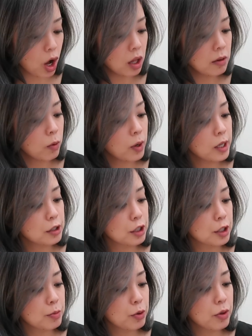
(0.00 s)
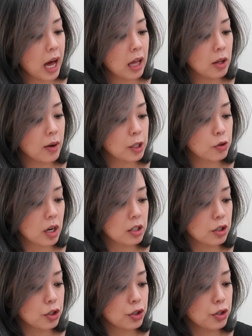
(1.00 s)
Olive oil to smooth, aloe
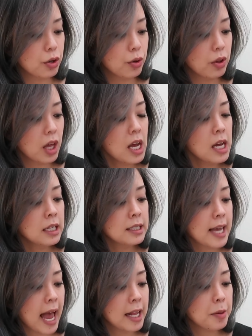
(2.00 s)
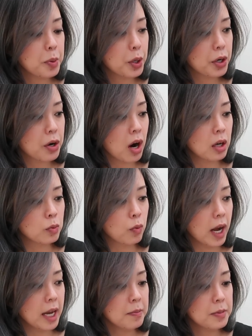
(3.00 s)
extract to soothe. ten pure cotton
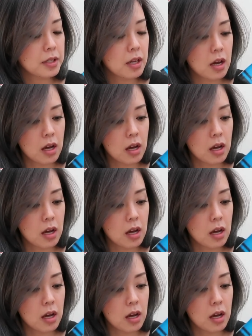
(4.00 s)
wipes.